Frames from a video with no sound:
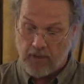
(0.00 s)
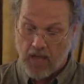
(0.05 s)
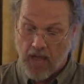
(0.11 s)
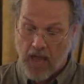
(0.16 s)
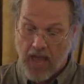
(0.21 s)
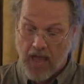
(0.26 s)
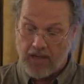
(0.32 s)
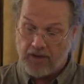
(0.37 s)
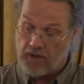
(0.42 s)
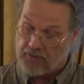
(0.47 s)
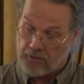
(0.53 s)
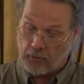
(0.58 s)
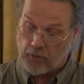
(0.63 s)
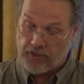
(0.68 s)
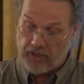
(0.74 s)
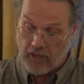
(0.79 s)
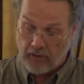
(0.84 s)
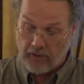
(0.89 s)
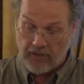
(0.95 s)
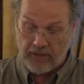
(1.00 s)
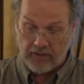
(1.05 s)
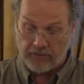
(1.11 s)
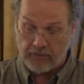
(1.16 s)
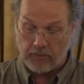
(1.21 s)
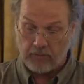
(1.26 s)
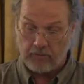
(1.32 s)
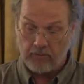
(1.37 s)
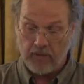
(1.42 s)
and
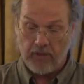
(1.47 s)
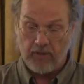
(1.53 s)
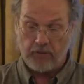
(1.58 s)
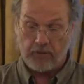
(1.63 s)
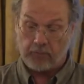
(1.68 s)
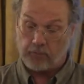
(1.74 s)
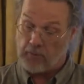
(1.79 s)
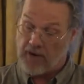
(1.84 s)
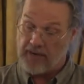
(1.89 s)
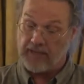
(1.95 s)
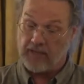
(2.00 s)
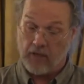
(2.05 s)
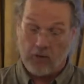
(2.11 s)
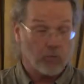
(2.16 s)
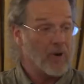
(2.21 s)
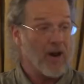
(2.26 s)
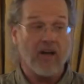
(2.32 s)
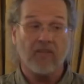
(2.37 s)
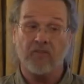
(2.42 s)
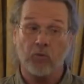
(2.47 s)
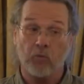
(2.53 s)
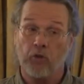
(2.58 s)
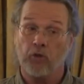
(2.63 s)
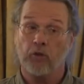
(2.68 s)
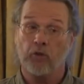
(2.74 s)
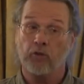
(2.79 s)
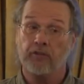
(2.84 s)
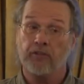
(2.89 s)
authoritarianism spreading around the
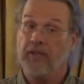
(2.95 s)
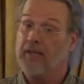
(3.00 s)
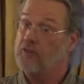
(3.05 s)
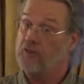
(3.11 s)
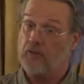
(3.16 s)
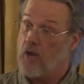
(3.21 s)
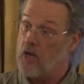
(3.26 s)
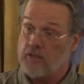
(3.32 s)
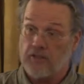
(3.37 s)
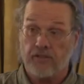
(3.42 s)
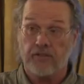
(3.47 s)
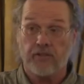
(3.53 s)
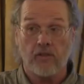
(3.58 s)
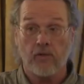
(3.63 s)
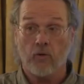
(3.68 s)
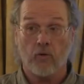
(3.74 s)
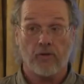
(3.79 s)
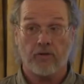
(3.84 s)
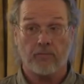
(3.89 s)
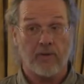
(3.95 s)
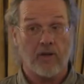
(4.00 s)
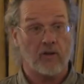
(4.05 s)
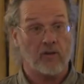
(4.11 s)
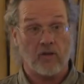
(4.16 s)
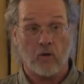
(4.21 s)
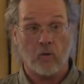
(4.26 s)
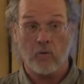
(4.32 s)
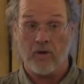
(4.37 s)
world, it's not just in North
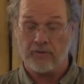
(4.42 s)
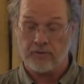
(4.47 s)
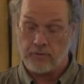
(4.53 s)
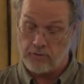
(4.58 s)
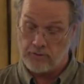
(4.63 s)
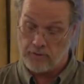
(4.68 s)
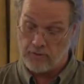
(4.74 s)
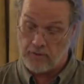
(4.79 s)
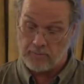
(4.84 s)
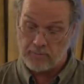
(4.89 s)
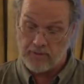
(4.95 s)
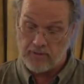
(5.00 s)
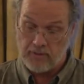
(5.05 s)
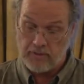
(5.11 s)
America or Western Europe,